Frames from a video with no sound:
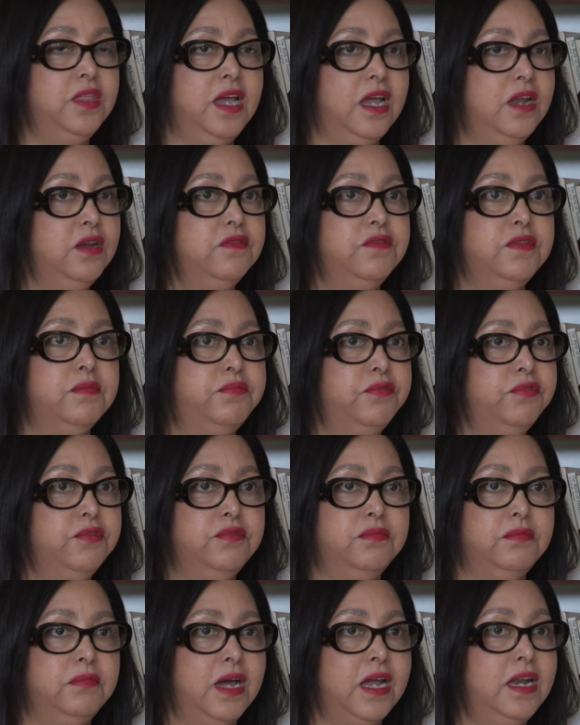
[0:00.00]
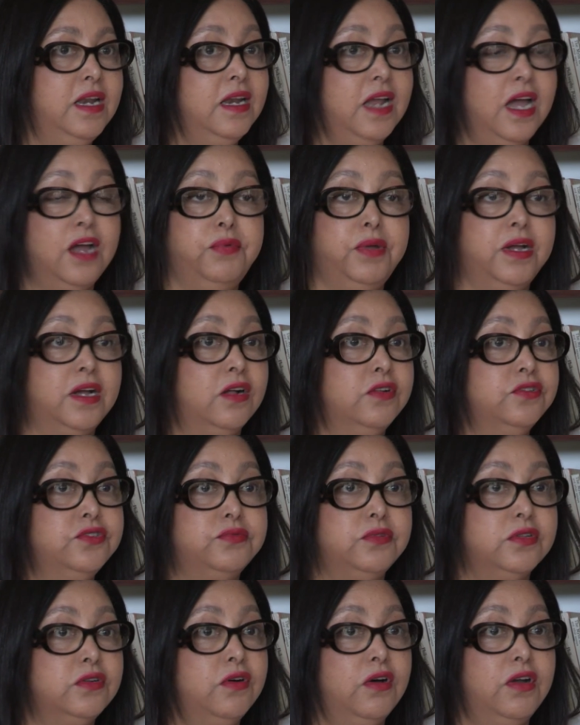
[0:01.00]
the end of the broom at an
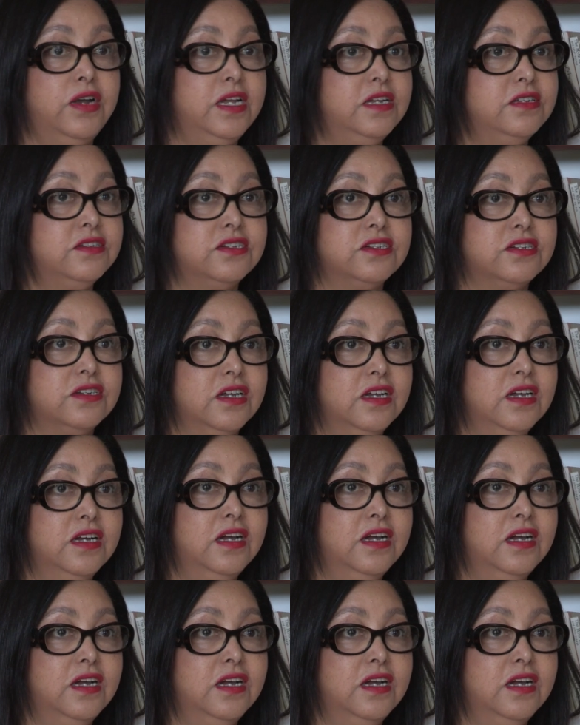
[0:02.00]
agricultural college,